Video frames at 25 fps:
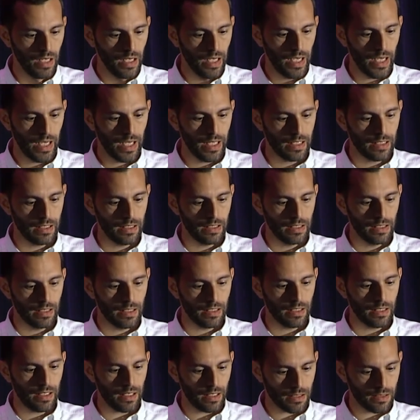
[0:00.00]
And
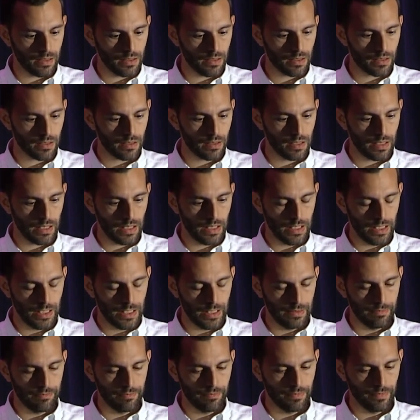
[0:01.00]
Gartner
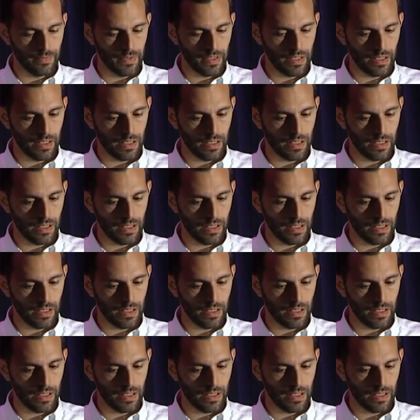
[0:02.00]
um,